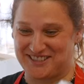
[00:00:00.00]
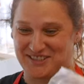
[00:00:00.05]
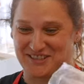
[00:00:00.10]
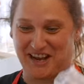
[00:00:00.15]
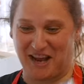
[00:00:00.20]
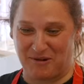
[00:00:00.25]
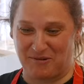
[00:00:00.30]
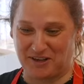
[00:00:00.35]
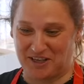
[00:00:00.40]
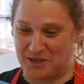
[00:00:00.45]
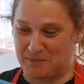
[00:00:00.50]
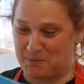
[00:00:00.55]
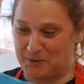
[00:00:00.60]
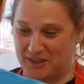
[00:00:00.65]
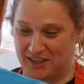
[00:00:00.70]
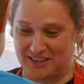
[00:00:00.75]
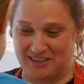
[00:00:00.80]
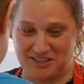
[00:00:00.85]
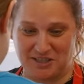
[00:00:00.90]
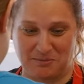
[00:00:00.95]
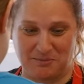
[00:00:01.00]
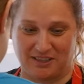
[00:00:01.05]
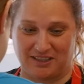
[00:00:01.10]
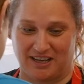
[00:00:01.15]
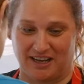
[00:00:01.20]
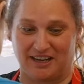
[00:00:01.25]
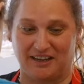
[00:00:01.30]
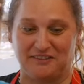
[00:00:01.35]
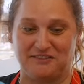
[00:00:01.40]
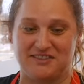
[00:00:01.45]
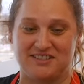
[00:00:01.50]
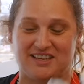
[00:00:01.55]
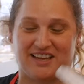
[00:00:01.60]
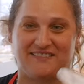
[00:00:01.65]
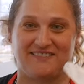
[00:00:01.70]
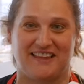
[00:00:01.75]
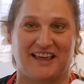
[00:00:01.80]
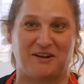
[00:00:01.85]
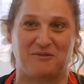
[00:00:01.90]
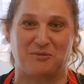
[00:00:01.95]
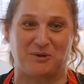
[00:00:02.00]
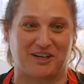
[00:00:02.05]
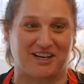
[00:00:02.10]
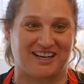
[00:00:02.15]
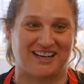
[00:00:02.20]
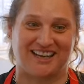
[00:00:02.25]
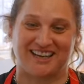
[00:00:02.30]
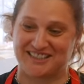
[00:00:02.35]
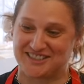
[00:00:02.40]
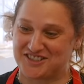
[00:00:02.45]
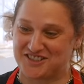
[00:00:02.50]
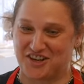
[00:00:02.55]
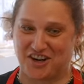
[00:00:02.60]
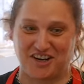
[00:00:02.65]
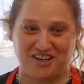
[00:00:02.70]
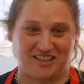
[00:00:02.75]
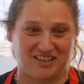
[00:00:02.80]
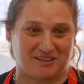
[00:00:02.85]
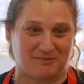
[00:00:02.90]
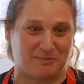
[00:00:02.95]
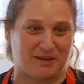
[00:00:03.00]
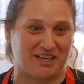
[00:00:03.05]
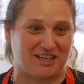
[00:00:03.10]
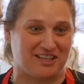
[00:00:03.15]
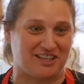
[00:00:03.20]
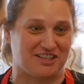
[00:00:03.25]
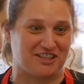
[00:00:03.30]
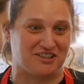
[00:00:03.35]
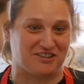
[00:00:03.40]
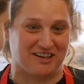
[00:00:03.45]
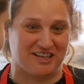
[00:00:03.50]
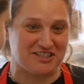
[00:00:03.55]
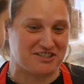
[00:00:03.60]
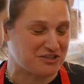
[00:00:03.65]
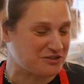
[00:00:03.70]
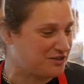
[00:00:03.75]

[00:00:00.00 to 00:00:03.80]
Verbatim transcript: So now we're going to put on some gloves and oh. then we're going to get started making your ice